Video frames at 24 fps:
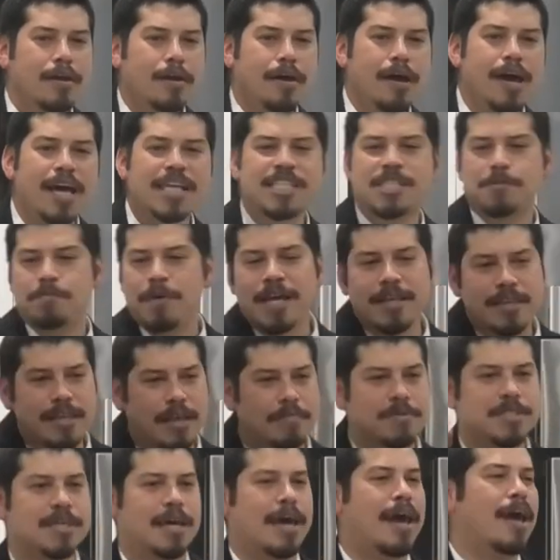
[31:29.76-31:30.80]
I expected
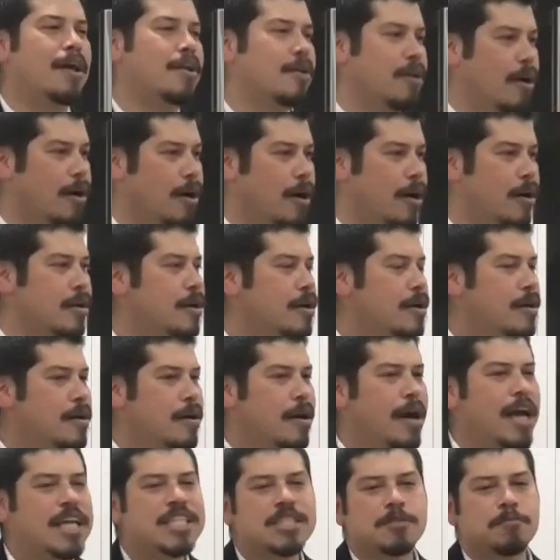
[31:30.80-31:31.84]
them to hate God.
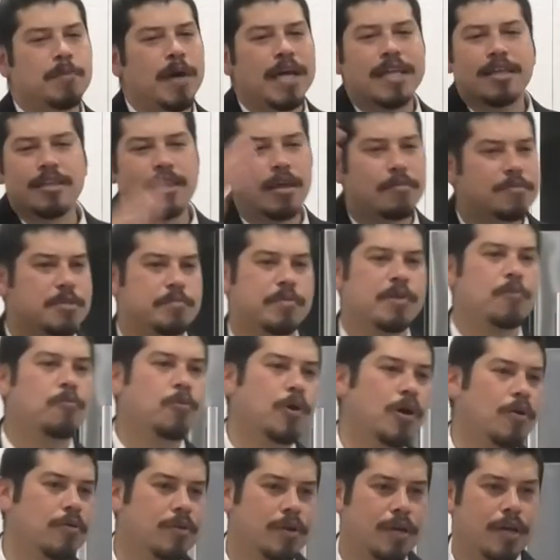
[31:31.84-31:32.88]
I expected them to be
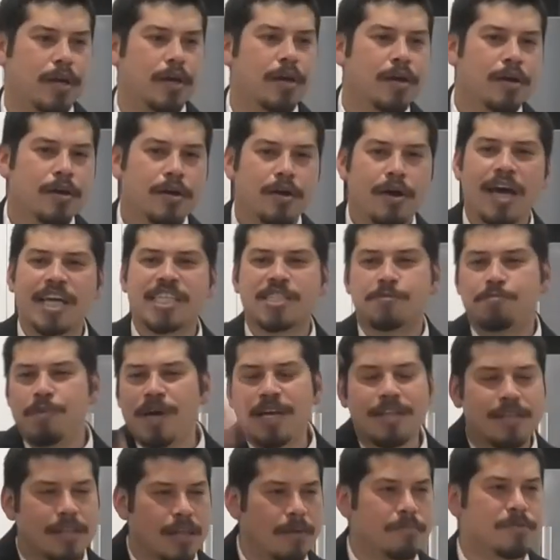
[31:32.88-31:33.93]
worldly. I
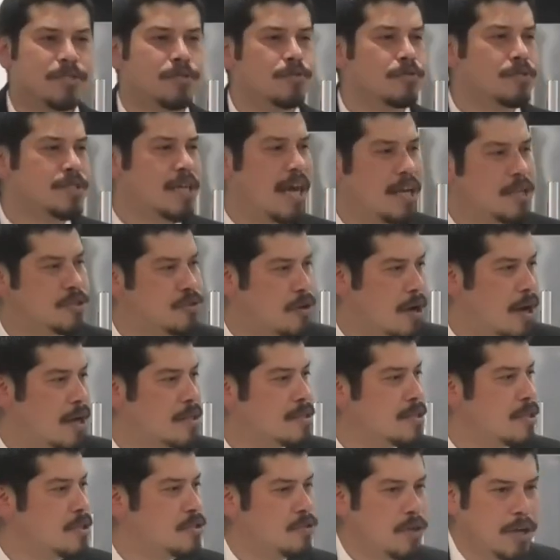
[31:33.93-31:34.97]
expected them to take
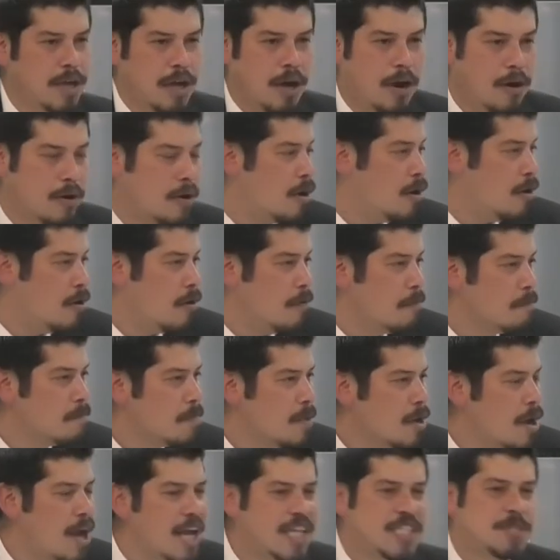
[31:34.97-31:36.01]
drugs and drink alcohol.
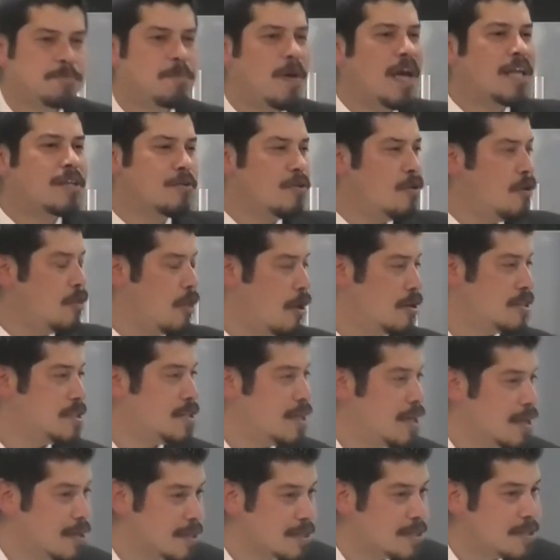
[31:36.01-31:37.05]
I expected all those
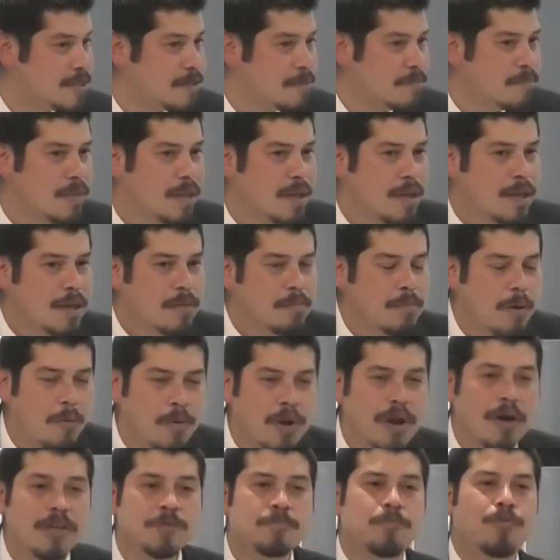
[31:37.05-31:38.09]
things. But
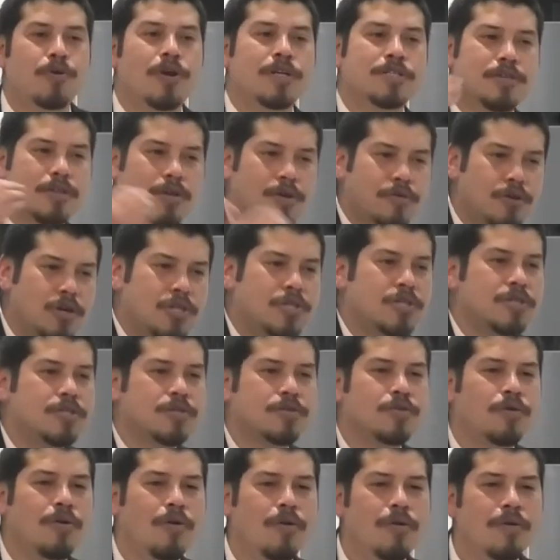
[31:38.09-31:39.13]
when I was put into the Christian
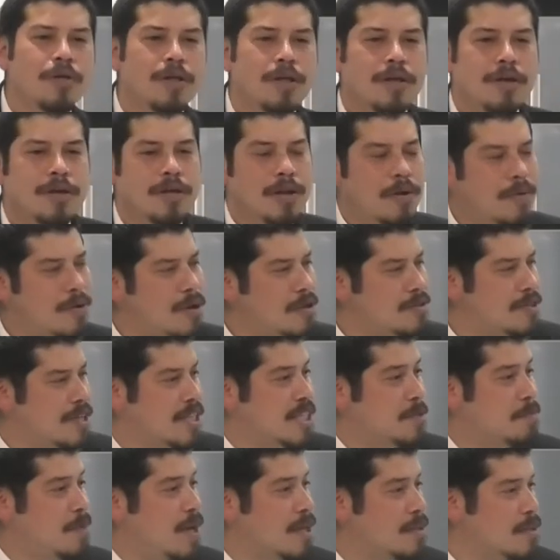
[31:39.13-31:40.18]
school, you know what I was
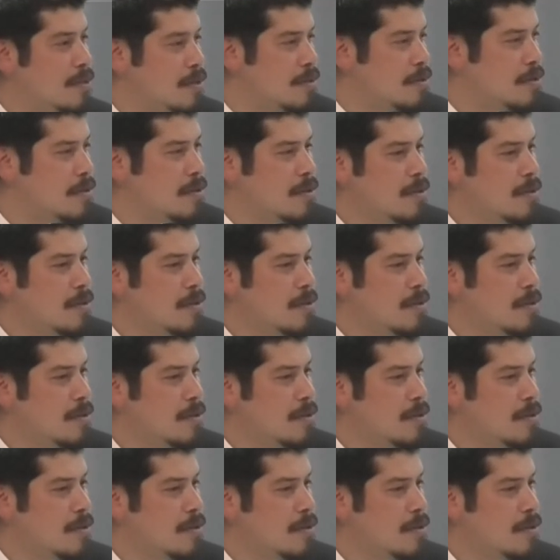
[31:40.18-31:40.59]
expecting?